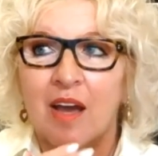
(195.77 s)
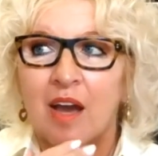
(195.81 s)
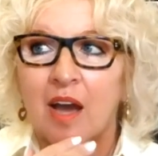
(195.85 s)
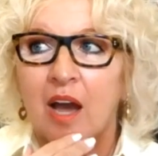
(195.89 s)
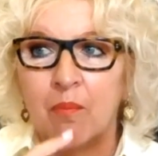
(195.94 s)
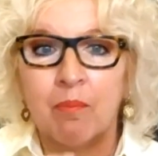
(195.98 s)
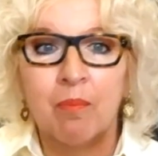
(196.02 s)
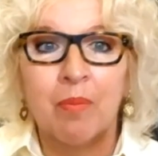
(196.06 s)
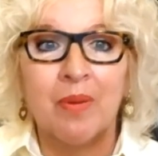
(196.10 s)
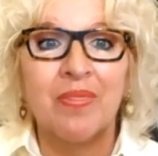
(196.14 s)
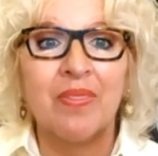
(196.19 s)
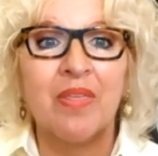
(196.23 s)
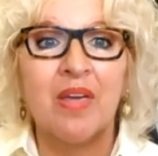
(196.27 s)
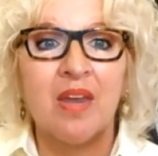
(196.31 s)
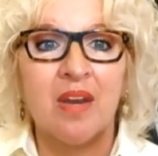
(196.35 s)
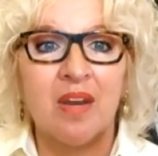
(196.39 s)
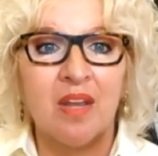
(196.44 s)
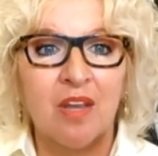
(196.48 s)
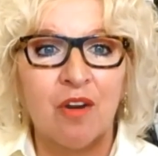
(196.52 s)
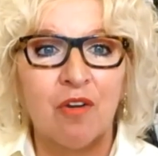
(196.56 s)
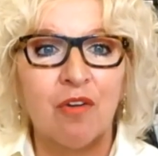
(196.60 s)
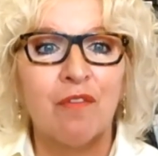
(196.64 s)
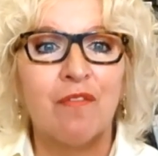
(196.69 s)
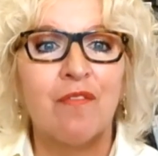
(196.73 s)
but then
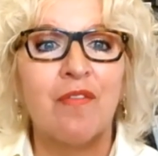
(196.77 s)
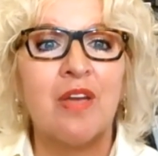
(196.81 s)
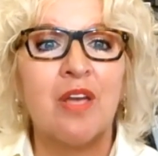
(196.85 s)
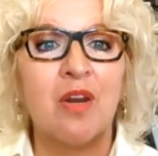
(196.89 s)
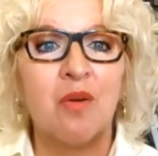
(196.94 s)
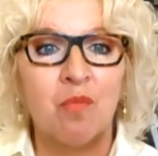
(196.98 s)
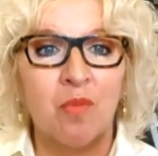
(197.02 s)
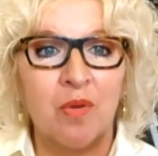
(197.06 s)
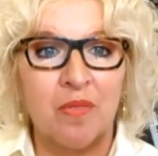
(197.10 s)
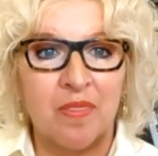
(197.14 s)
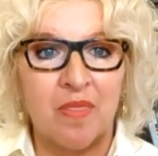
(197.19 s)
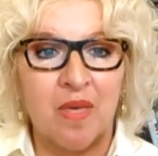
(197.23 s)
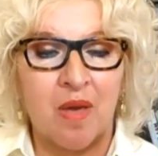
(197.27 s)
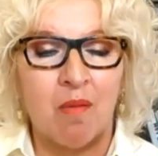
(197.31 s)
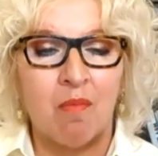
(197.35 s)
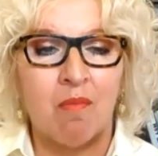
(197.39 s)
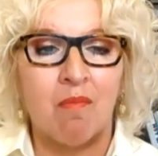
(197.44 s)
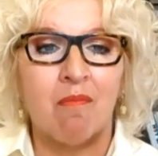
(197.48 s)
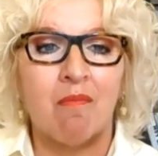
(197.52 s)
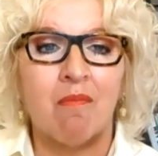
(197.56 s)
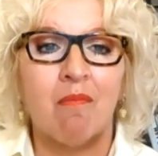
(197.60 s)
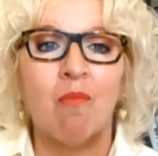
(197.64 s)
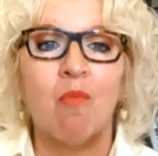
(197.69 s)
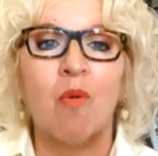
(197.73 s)
intervene with
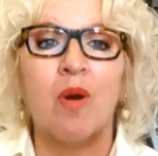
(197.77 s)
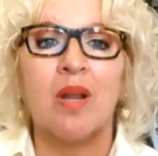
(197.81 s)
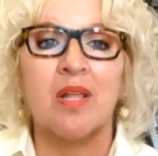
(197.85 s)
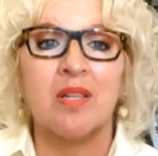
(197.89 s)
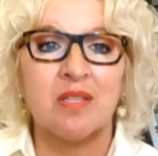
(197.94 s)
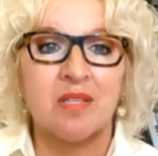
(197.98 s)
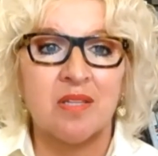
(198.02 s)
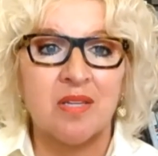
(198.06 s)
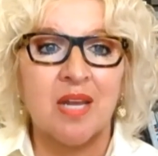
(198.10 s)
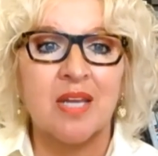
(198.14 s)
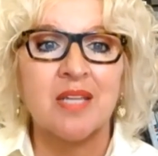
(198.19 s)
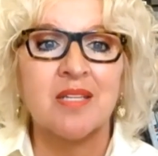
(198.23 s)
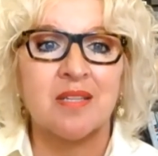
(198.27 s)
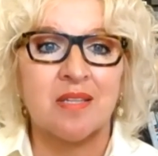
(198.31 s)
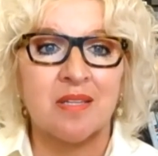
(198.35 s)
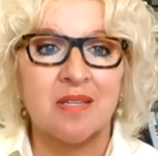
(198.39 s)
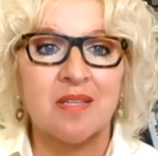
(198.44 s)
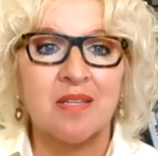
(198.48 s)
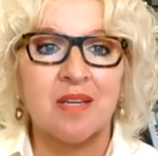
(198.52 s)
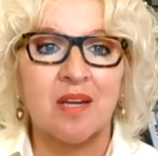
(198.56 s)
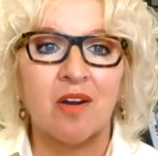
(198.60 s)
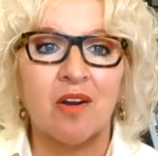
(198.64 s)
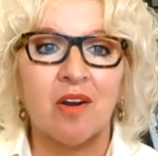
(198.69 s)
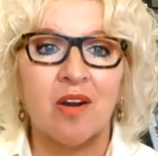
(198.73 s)
them when it's
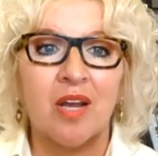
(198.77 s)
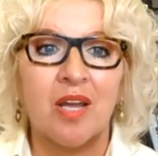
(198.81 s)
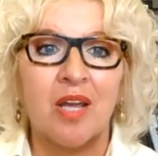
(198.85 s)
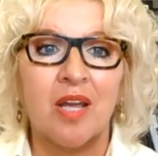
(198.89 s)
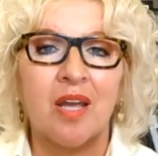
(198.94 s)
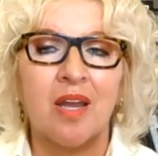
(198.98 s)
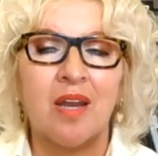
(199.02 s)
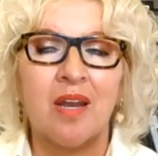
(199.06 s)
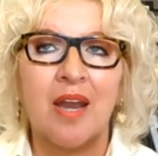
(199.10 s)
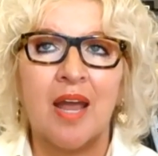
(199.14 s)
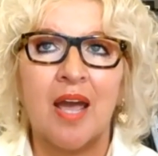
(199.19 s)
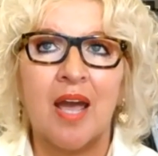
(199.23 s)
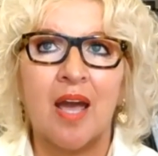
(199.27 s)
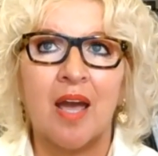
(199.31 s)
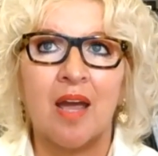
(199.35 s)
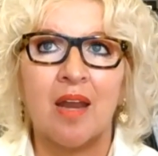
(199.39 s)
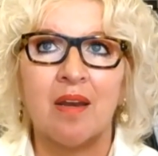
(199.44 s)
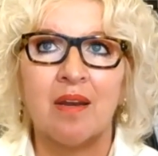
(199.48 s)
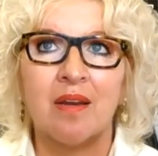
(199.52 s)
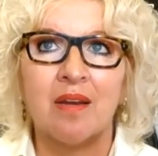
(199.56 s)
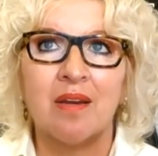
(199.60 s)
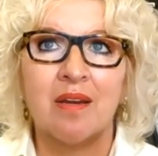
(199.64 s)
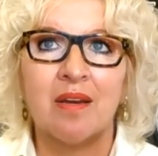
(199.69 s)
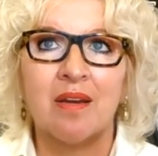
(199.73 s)
necessary and not
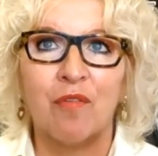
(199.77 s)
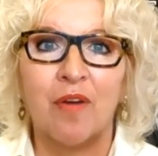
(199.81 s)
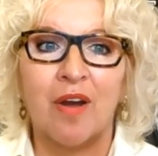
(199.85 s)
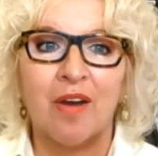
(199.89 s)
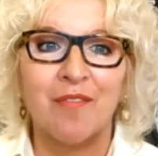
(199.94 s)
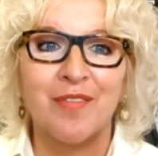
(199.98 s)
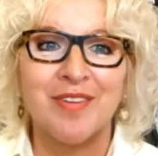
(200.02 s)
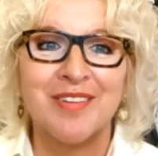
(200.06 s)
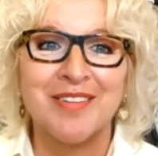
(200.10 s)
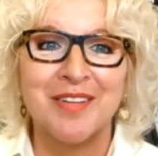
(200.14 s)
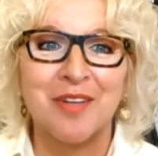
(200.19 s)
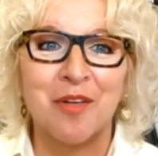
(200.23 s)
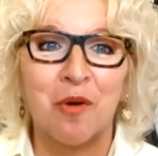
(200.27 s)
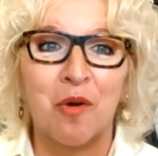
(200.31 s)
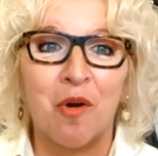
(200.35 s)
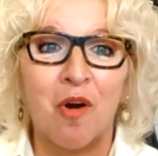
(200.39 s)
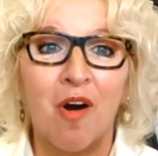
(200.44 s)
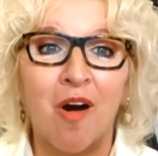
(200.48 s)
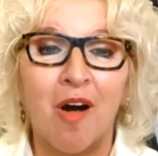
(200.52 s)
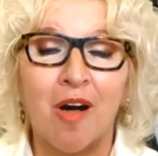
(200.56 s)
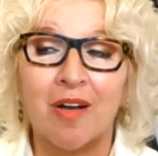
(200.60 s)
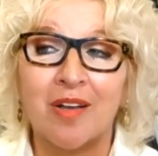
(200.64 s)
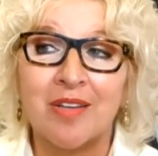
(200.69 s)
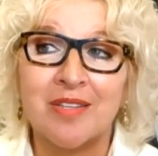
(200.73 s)
for every single call.